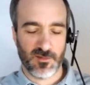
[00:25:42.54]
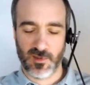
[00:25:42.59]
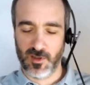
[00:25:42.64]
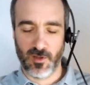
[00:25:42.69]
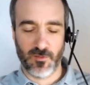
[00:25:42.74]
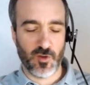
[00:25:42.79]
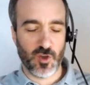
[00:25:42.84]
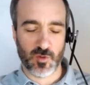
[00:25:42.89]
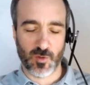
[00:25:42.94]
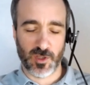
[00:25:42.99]

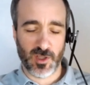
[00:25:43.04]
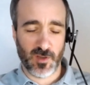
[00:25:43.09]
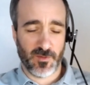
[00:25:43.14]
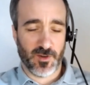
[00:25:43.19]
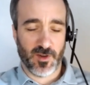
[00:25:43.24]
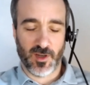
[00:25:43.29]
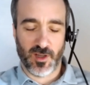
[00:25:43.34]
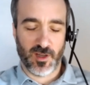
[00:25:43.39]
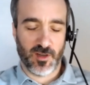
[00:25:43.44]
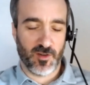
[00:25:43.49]
the views were
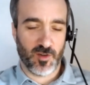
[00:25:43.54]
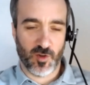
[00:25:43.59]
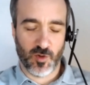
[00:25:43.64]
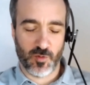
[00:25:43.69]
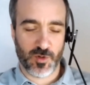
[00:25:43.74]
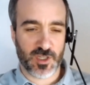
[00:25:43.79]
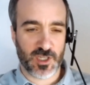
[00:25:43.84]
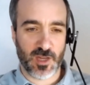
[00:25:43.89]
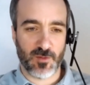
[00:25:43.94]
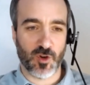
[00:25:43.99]
different. And you
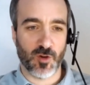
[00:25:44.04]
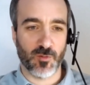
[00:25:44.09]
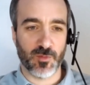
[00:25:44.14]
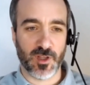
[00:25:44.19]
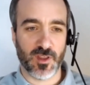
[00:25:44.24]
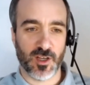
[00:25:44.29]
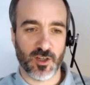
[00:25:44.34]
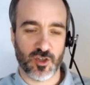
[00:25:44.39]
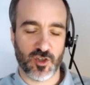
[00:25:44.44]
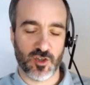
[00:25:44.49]
were the same company,
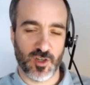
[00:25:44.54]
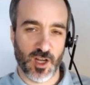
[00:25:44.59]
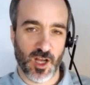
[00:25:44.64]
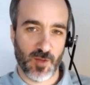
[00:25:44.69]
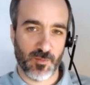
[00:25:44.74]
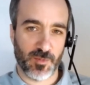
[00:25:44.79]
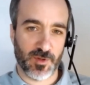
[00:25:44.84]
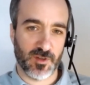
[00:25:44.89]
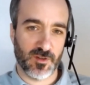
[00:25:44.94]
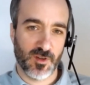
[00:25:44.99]
that shouldn't
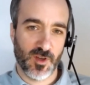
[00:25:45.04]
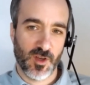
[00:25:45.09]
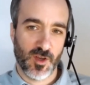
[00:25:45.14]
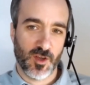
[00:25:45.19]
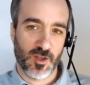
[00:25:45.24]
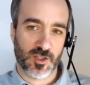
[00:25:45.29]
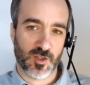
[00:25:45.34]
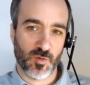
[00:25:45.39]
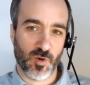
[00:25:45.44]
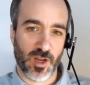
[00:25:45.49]
happen.
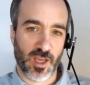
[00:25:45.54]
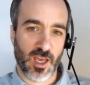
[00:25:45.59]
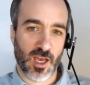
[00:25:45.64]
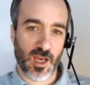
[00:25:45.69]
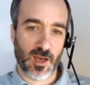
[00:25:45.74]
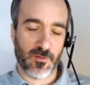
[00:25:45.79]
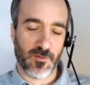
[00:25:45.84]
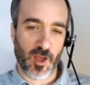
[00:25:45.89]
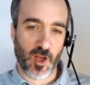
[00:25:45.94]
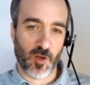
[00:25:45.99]
So what
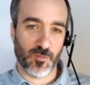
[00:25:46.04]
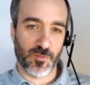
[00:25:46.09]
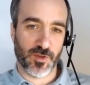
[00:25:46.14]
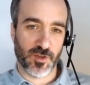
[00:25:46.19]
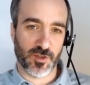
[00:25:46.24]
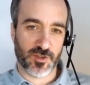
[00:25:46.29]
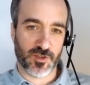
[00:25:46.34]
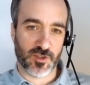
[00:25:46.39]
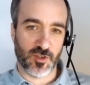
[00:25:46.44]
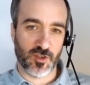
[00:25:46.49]
AF helped
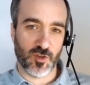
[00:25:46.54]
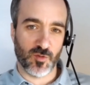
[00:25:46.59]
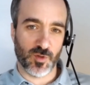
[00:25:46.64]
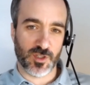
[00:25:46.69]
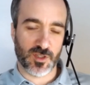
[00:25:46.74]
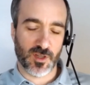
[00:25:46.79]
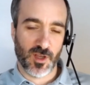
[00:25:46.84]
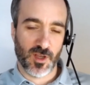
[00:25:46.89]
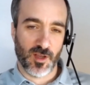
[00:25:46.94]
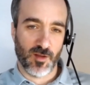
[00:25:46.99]
us to do
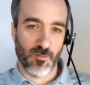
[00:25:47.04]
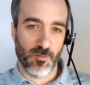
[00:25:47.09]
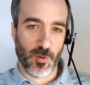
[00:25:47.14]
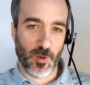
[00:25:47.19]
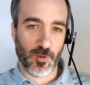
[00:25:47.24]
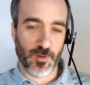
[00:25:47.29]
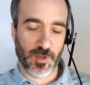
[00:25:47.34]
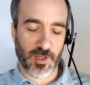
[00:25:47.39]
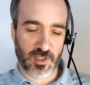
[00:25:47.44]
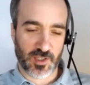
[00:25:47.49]
was
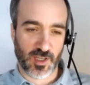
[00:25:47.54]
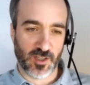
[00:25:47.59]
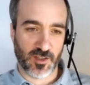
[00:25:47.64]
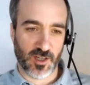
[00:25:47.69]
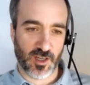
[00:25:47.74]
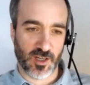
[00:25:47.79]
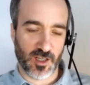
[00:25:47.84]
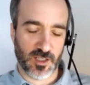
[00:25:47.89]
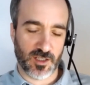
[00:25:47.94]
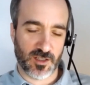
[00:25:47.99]
build a
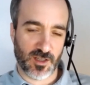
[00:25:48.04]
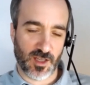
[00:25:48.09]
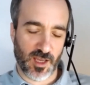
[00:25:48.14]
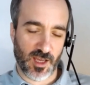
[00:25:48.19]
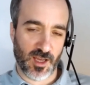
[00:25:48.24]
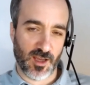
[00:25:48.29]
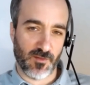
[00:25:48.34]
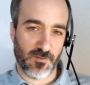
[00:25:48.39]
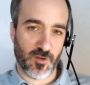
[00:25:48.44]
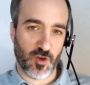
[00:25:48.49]
standardized
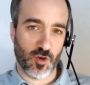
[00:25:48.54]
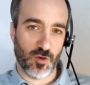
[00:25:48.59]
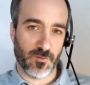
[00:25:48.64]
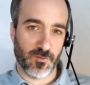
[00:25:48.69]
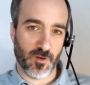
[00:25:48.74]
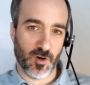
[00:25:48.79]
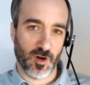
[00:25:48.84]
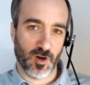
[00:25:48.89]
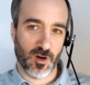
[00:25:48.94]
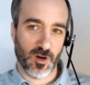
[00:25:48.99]
view
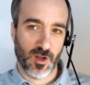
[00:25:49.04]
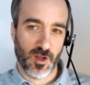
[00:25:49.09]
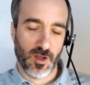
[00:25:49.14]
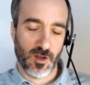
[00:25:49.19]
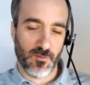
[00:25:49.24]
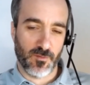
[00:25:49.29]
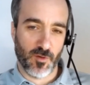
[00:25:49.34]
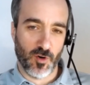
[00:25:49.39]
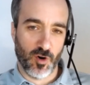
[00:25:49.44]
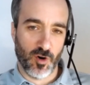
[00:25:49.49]
for
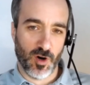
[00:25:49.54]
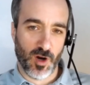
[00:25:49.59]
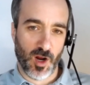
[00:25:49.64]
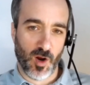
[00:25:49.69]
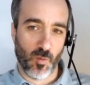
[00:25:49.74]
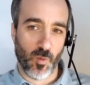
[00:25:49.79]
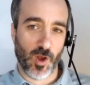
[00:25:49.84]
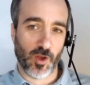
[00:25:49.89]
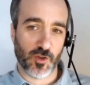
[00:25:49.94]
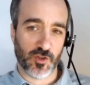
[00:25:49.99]

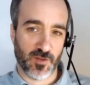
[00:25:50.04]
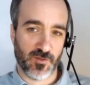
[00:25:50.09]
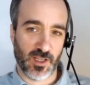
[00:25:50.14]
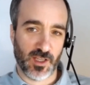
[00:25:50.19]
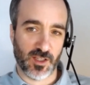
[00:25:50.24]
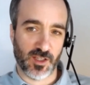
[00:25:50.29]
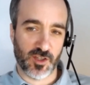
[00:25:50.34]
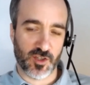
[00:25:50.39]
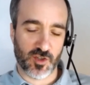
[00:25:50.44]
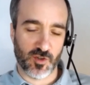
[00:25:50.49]
a well
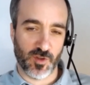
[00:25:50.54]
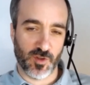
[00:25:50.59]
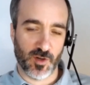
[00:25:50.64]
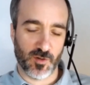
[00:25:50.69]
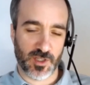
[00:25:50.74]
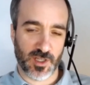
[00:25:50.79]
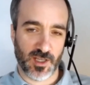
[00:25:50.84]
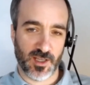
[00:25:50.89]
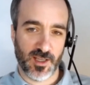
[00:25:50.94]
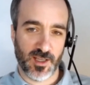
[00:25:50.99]
surveillance. So there
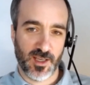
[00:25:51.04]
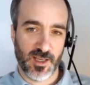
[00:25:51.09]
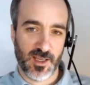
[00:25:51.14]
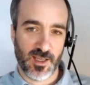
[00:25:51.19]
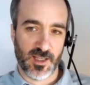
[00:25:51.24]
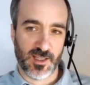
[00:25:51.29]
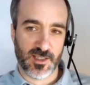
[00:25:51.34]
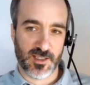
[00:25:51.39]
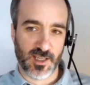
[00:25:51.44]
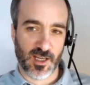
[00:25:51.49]
was
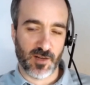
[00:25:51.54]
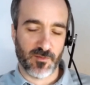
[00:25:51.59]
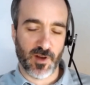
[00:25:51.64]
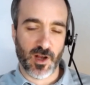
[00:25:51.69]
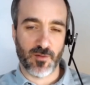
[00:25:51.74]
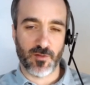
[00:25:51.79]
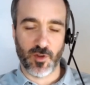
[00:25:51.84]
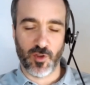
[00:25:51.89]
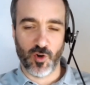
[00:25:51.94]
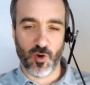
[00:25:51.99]
instead of
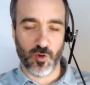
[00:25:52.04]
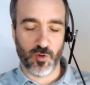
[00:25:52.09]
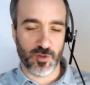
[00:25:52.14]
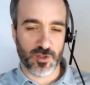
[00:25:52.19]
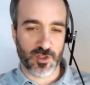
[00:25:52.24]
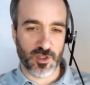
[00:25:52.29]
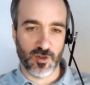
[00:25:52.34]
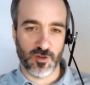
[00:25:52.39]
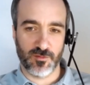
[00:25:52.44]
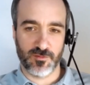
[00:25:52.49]
having all
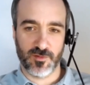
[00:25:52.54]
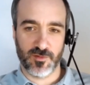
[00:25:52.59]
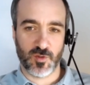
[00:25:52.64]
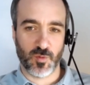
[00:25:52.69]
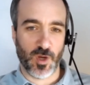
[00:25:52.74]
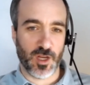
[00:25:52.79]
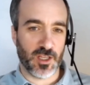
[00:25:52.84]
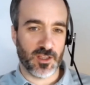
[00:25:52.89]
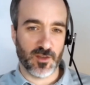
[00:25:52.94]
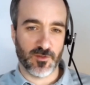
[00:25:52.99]
those 20
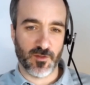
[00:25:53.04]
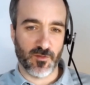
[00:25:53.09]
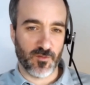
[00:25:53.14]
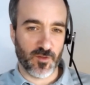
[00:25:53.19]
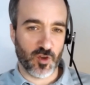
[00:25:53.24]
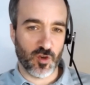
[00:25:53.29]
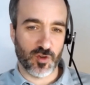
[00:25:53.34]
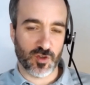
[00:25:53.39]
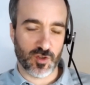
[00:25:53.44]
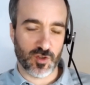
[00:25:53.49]
different
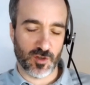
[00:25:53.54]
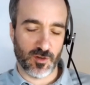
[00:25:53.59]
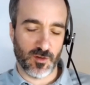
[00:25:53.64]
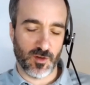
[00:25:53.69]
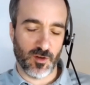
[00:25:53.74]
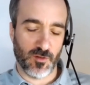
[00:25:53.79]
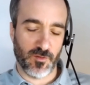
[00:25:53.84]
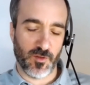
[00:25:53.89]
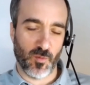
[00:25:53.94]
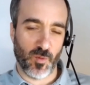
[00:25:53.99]
views
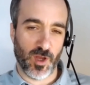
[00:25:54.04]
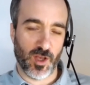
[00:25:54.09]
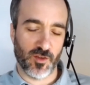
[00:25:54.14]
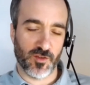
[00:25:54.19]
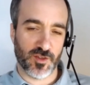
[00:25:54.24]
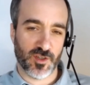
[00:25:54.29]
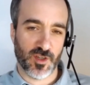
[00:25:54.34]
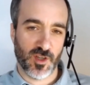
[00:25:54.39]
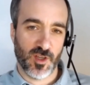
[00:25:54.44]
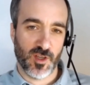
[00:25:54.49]
of the
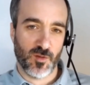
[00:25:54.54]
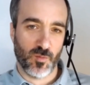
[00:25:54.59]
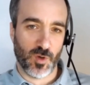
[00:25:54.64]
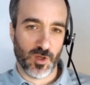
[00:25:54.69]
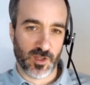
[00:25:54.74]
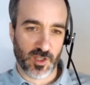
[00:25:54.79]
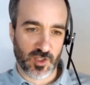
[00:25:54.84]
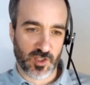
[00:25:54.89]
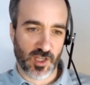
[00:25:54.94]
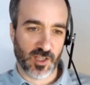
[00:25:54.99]
wells, we
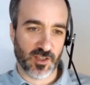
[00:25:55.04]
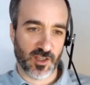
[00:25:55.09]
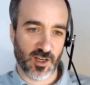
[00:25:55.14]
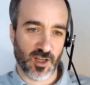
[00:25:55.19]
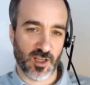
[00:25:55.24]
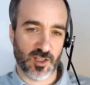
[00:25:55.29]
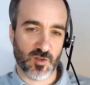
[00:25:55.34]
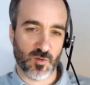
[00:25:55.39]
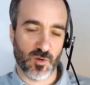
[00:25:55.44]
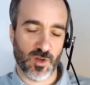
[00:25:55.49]
had a
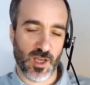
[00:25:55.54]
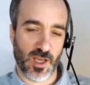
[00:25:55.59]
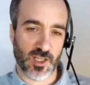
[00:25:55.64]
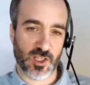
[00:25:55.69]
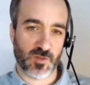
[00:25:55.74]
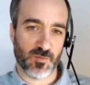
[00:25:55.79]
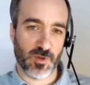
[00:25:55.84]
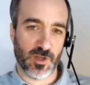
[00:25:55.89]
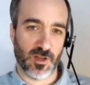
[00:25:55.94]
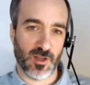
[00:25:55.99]
standardized
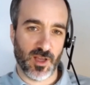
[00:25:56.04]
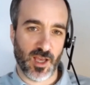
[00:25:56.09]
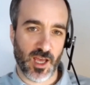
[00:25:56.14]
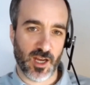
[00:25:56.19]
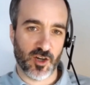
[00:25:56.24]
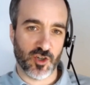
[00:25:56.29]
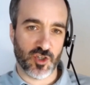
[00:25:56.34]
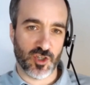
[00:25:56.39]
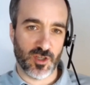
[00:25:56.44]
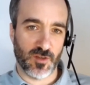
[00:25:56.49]
Spirit
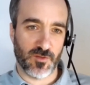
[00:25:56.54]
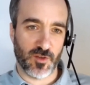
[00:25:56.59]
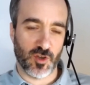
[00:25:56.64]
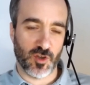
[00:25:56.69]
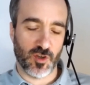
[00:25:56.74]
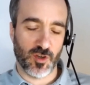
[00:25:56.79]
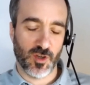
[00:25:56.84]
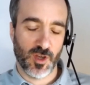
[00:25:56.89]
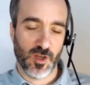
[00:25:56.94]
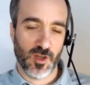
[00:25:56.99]
Energy
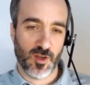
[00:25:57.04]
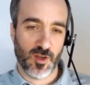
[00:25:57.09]
view